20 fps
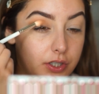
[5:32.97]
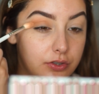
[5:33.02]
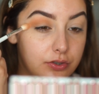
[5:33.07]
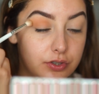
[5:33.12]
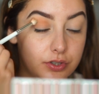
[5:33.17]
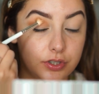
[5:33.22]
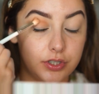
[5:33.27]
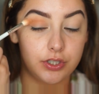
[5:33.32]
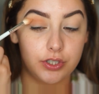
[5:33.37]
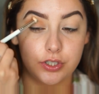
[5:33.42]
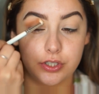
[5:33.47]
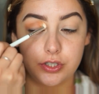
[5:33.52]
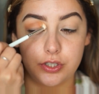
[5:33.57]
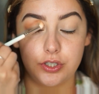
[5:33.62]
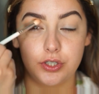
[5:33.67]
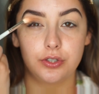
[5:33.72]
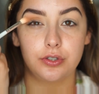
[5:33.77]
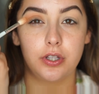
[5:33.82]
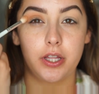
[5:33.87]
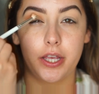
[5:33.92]
usually just
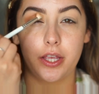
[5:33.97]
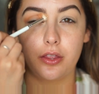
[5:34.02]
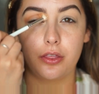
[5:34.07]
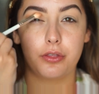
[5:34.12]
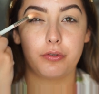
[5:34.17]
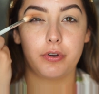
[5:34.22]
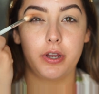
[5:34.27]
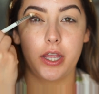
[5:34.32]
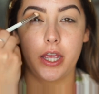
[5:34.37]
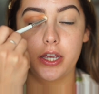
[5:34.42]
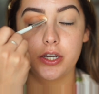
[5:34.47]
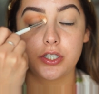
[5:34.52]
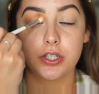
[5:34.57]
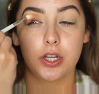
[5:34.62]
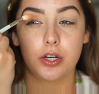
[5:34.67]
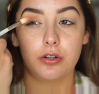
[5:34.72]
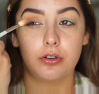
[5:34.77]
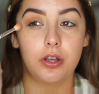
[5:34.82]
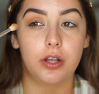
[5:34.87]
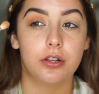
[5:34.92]
do like 3
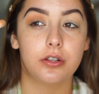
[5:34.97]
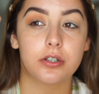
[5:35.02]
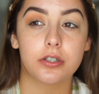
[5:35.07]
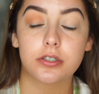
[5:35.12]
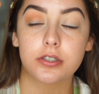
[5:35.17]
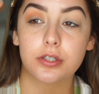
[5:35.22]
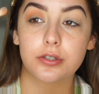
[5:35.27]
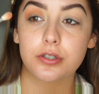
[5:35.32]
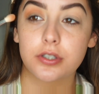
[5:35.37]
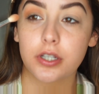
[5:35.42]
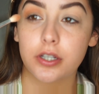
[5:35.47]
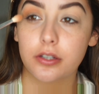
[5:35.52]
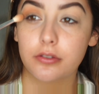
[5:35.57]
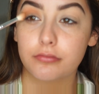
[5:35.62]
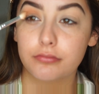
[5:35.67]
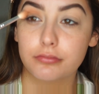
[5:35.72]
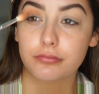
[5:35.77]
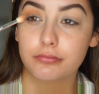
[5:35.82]
eyeshadow colors, that's it.